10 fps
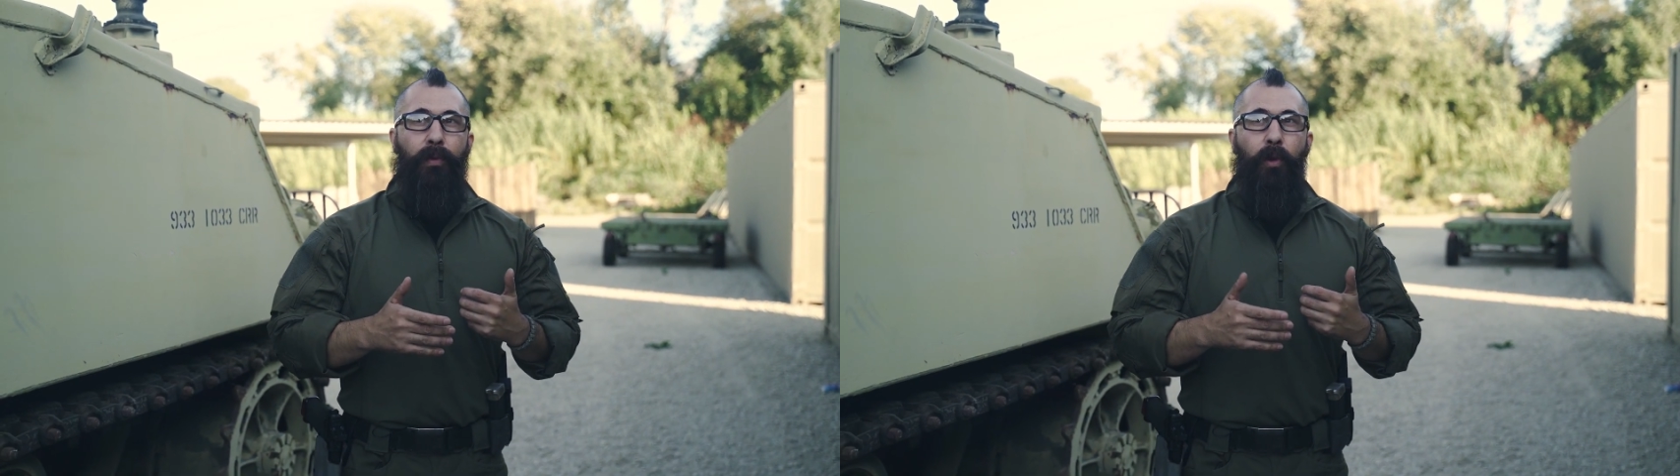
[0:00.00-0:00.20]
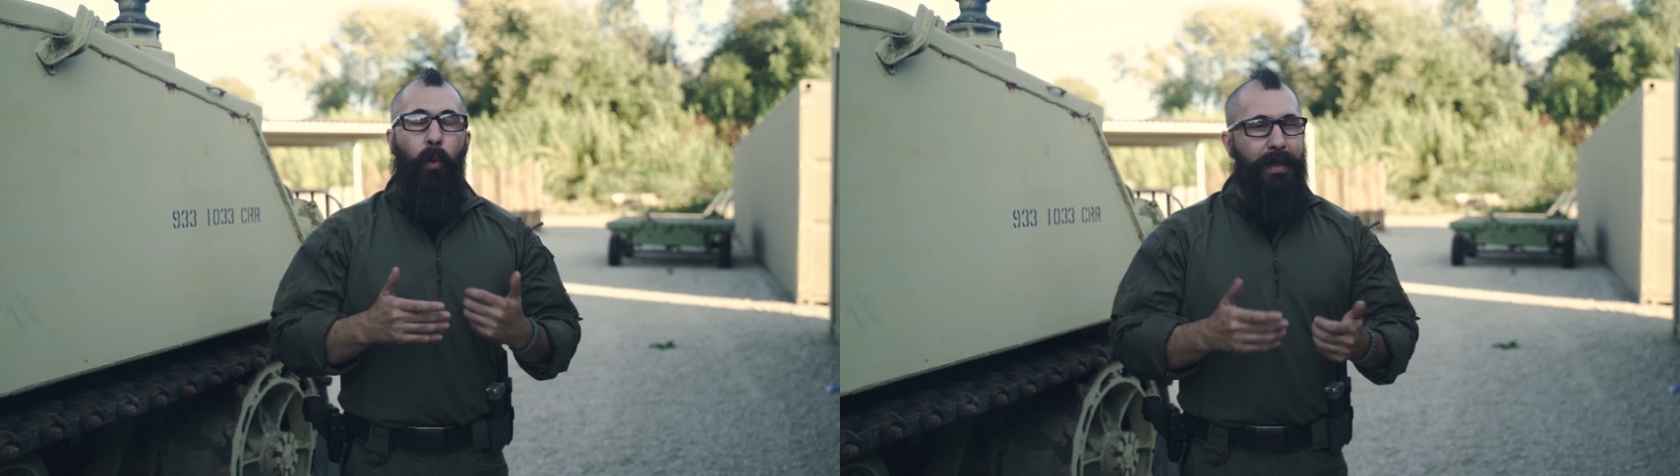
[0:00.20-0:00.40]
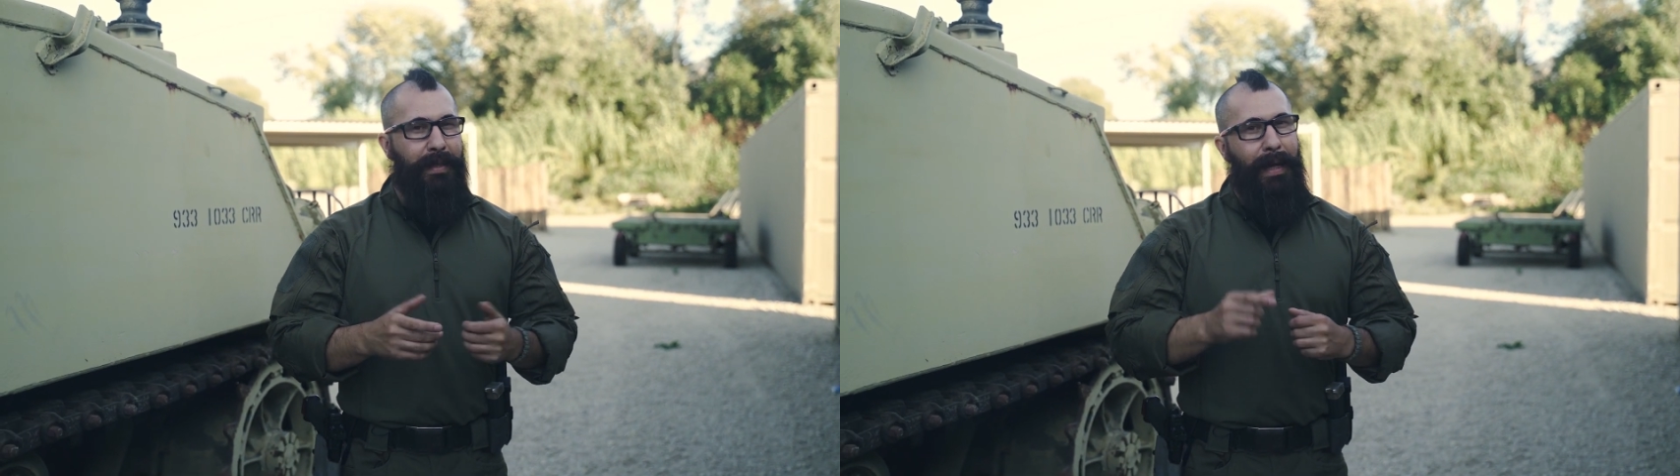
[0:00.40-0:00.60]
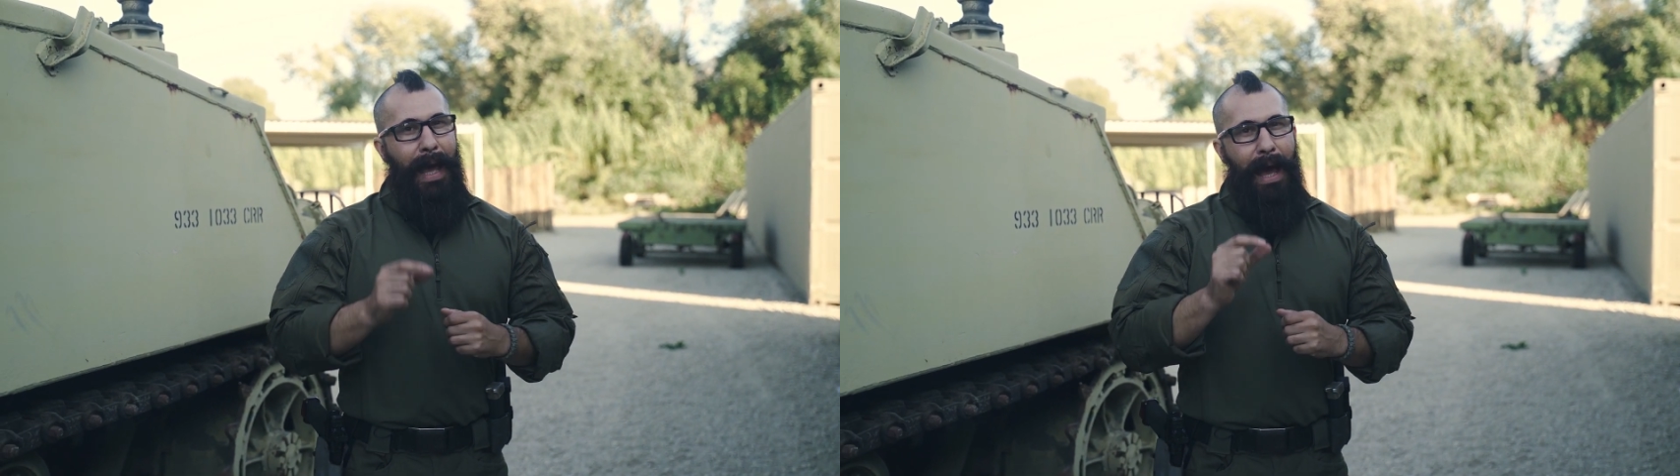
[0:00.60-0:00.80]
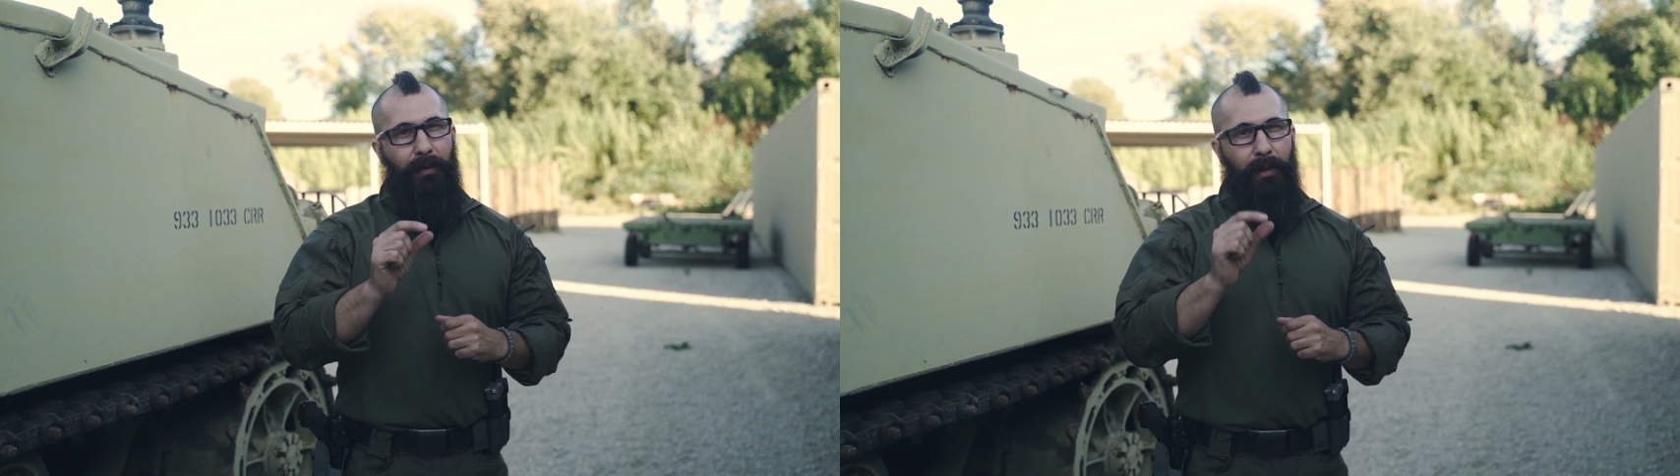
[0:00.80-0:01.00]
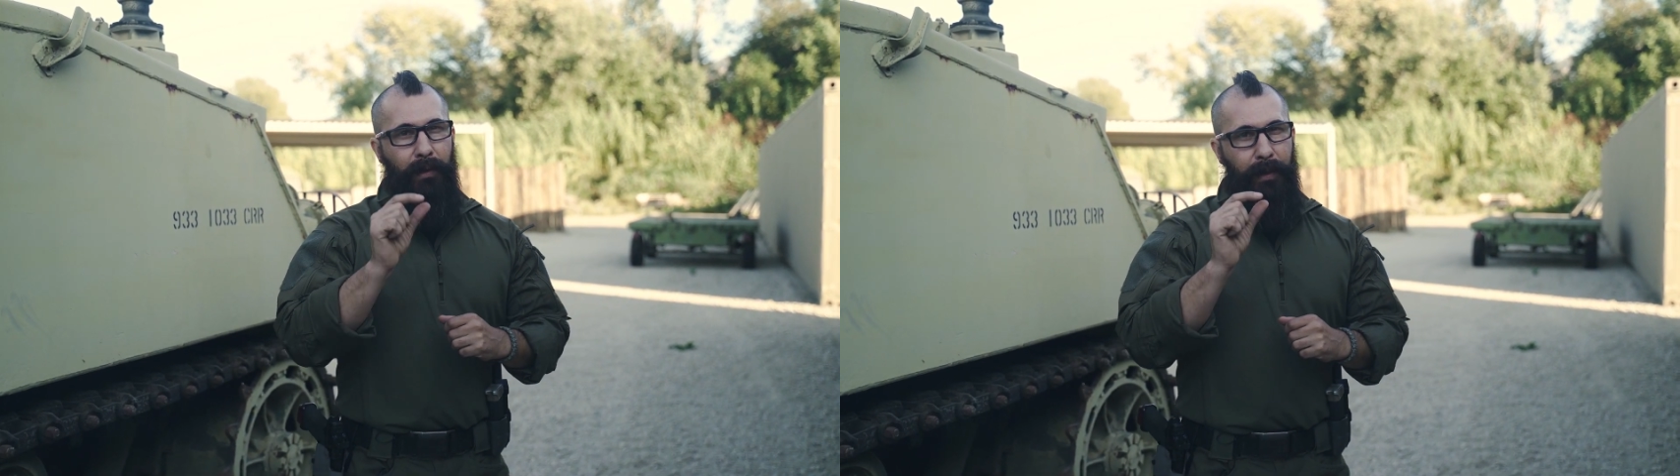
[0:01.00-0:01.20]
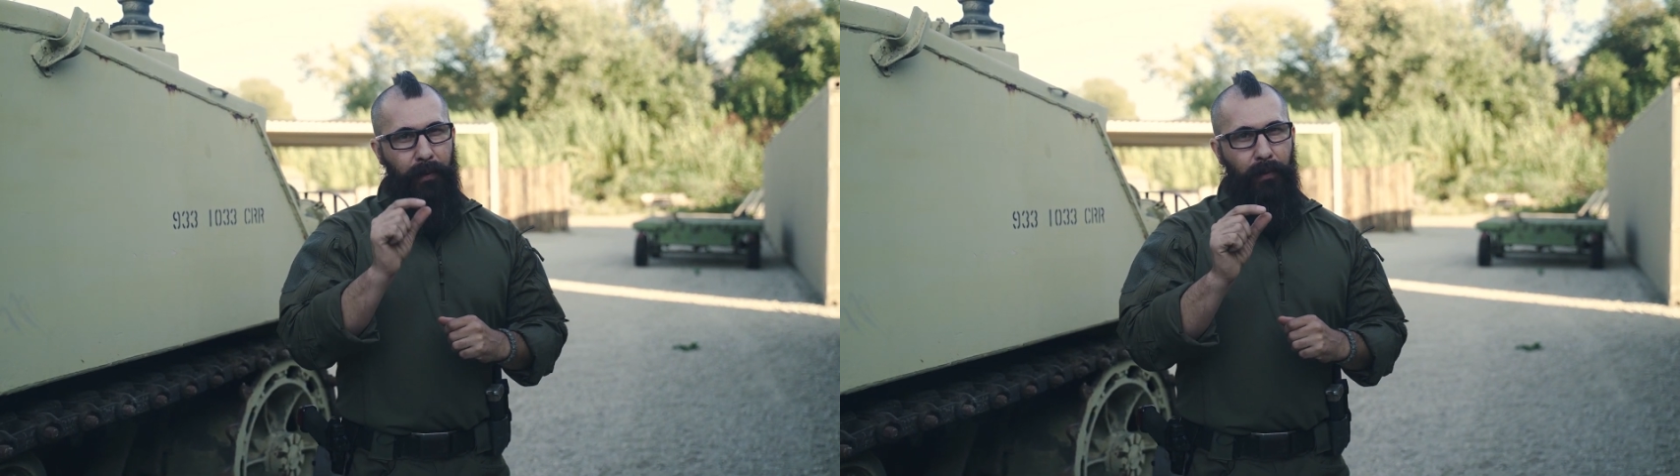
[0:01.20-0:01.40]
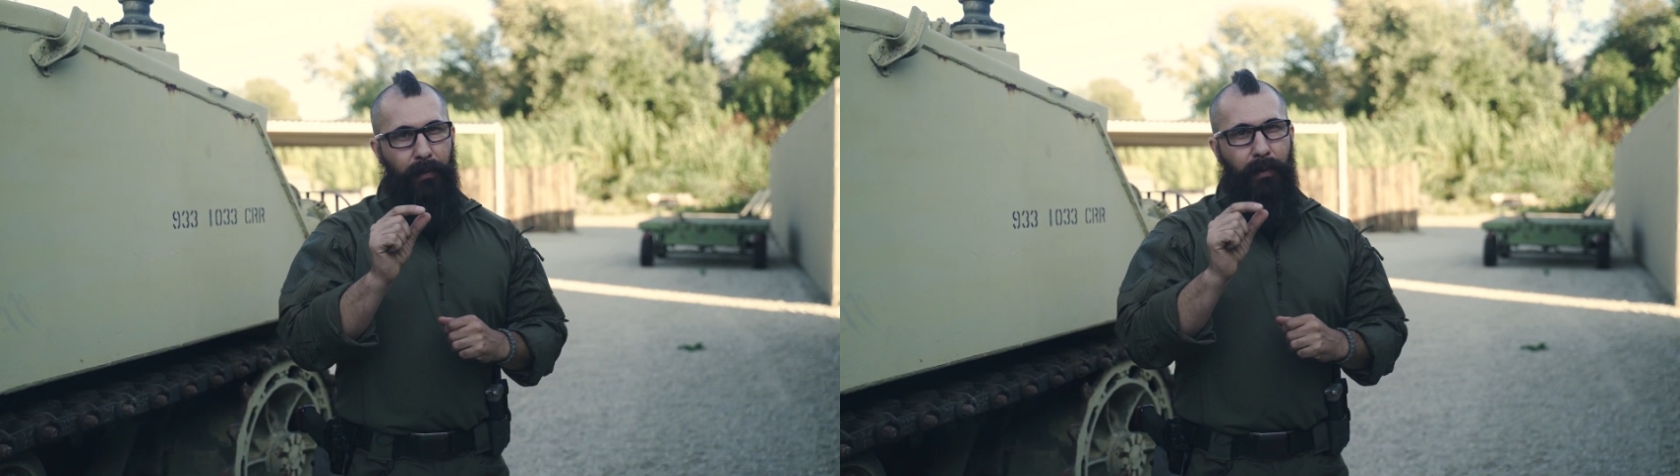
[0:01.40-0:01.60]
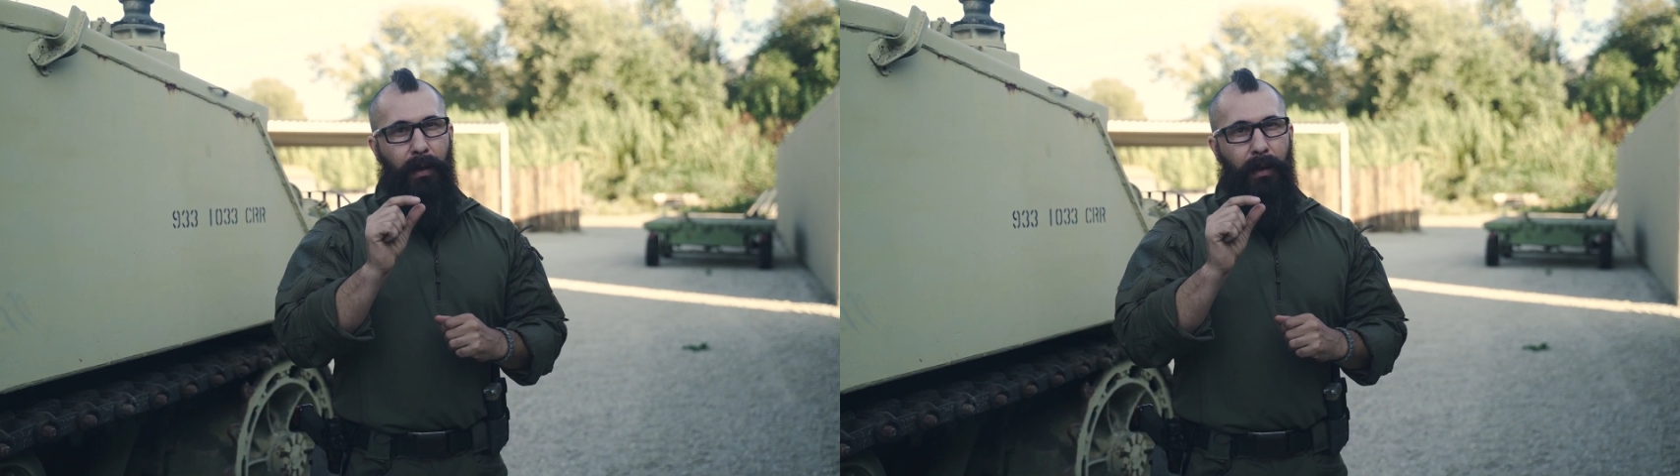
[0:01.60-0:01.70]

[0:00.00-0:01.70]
always can have a little